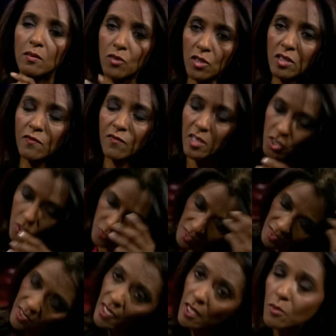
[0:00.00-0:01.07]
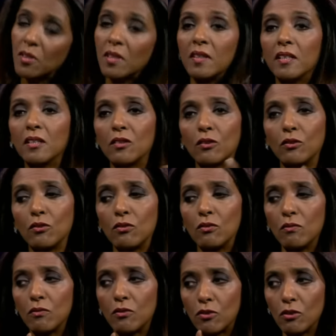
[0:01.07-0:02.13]
So just to finish on the Saudi thing,
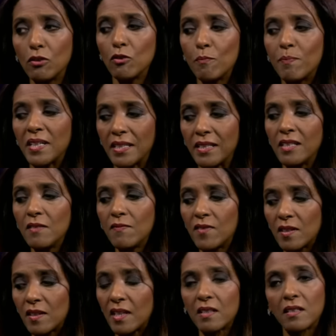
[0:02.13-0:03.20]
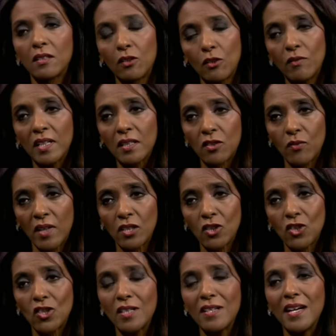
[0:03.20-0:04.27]
do you believe that that's the correct
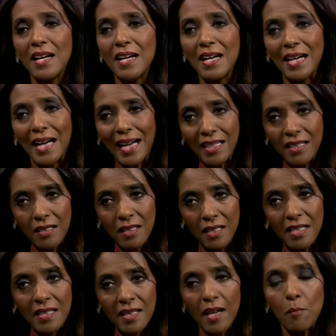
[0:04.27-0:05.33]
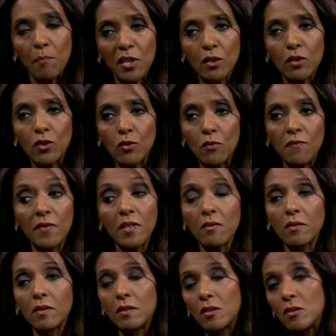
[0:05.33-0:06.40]
strategy? And is that because you
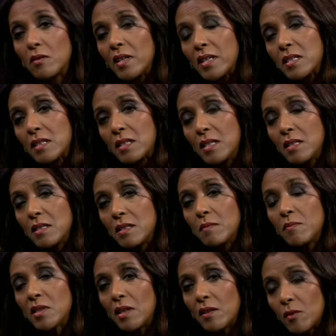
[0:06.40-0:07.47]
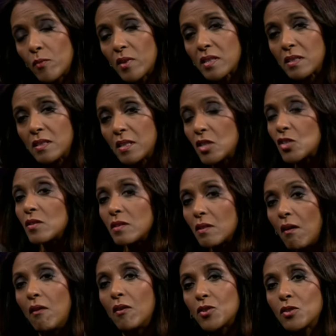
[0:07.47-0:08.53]
feel that the United Kingdom and other Western nations
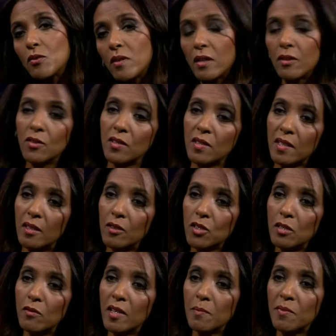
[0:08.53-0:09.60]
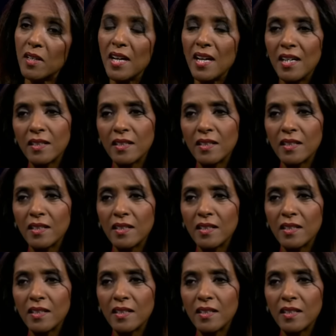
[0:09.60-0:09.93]
are too close to Saudi Arabia?